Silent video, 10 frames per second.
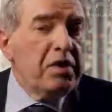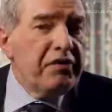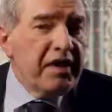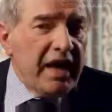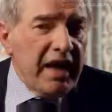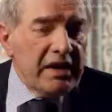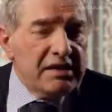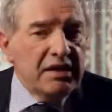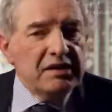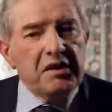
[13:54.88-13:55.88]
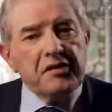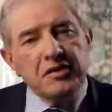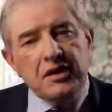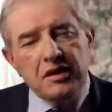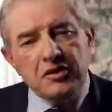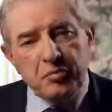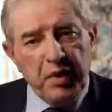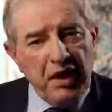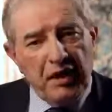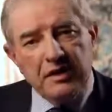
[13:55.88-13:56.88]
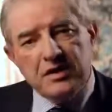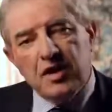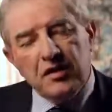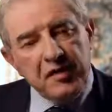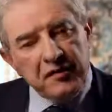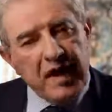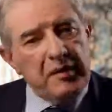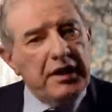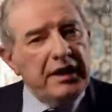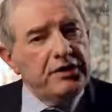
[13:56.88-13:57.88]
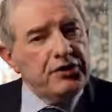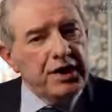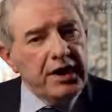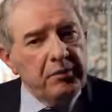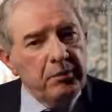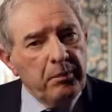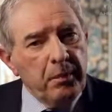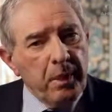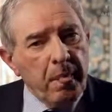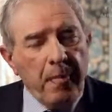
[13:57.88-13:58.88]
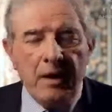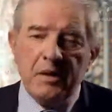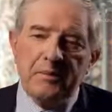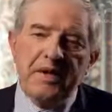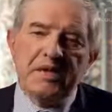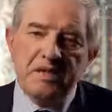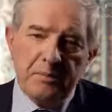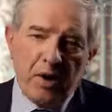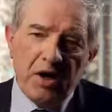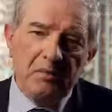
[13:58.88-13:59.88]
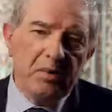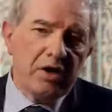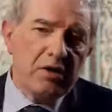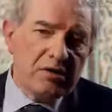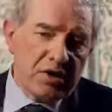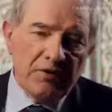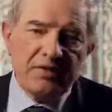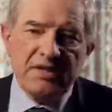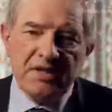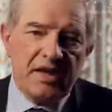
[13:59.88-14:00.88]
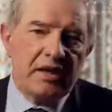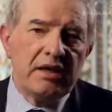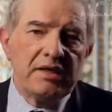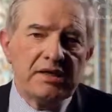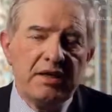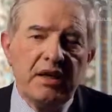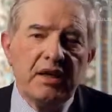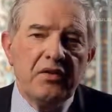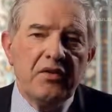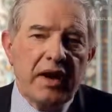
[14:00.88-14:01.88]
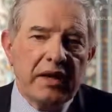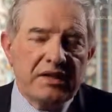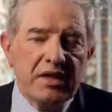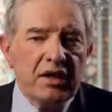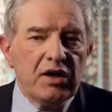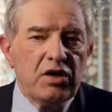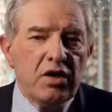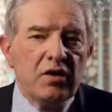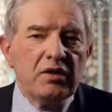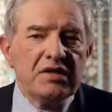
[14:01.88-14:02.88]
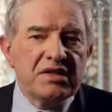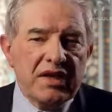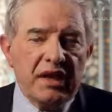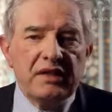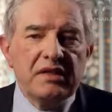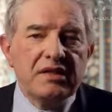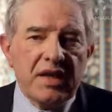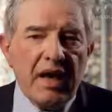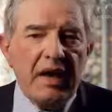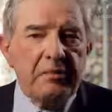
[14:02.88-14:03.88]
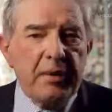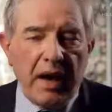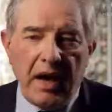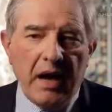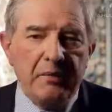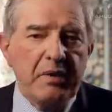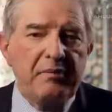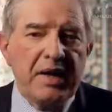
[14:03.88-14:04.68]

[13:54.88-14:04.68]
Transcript: we forget the third part of the family tree, because the Bible goes on to tell us that God sends Abraham a